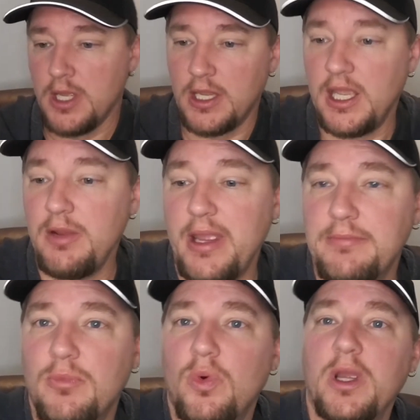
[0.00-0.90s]

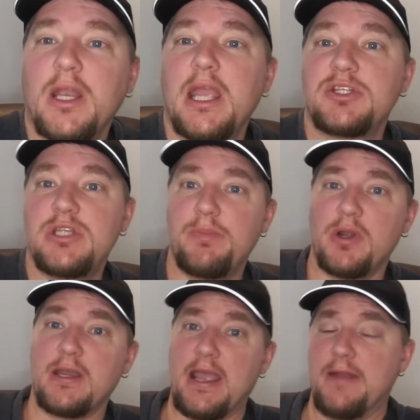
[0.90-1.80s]
Anyway, we're going to get
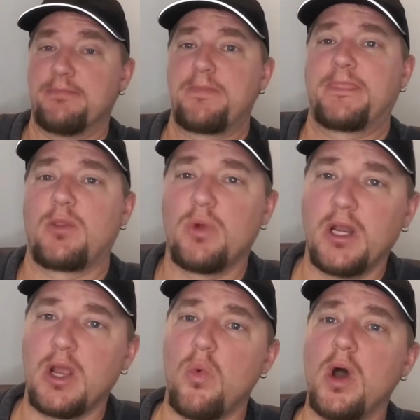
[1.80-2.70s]
cheaper than that. We're
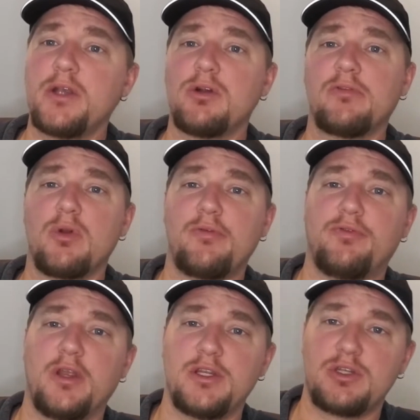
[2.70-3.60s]
going to go wander over to our
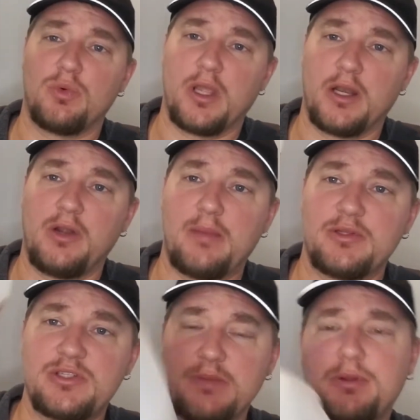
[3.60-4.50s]
fridge. We're going to grab a
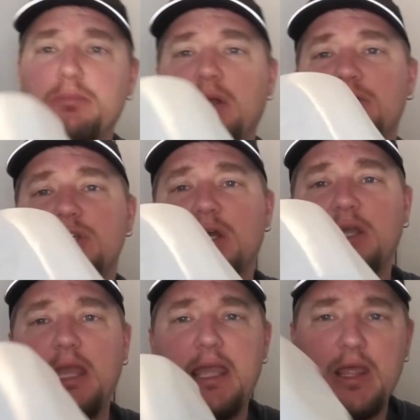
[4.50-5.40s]
simple milk
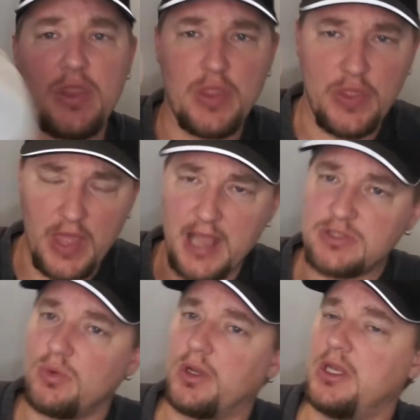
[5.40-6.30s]
jug, and
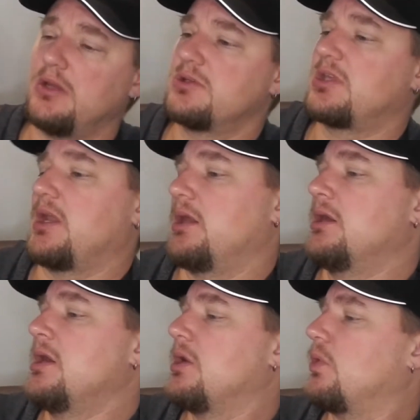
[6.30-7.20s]
that's what we're going to use today.
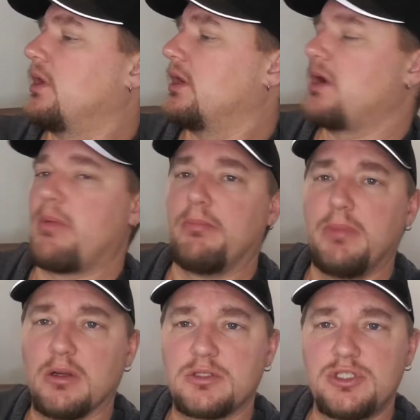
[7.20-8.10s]
We're going to grab a
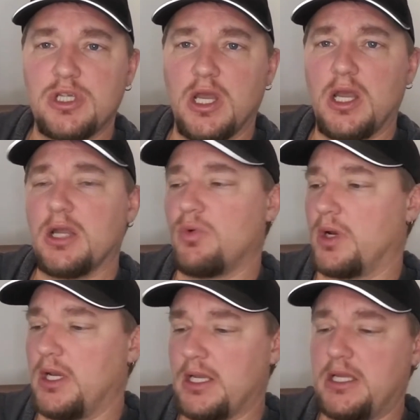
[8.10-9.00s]
milk jug. We're
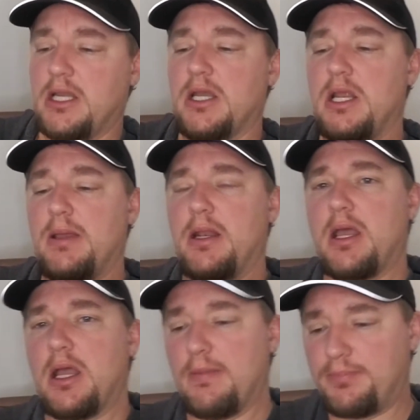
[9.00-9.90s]
going to cut it
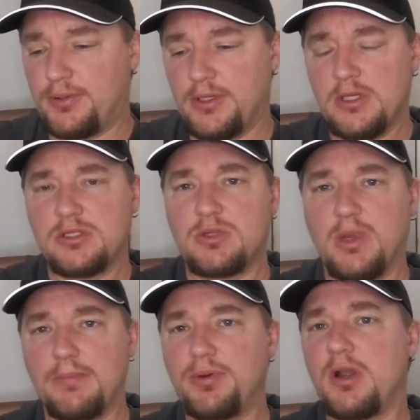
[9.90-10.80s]
up so
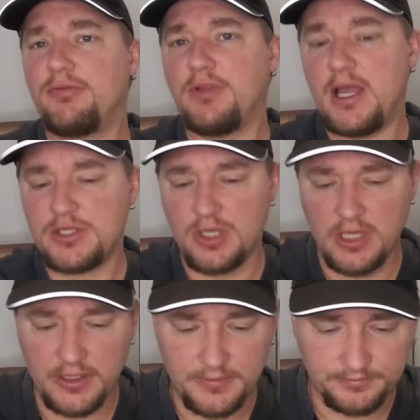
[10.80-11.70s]
we can put our flash on it.